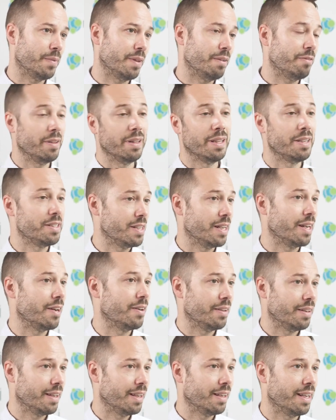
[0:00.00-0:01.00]
field engineer
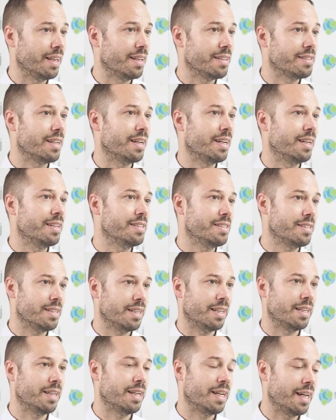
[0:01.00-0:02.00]
and data science,
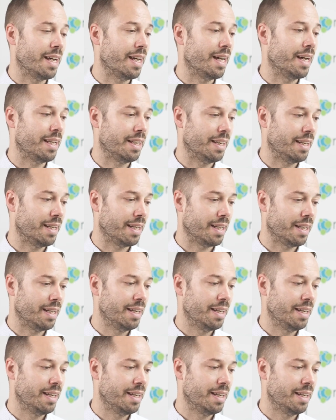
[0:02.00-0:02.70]
and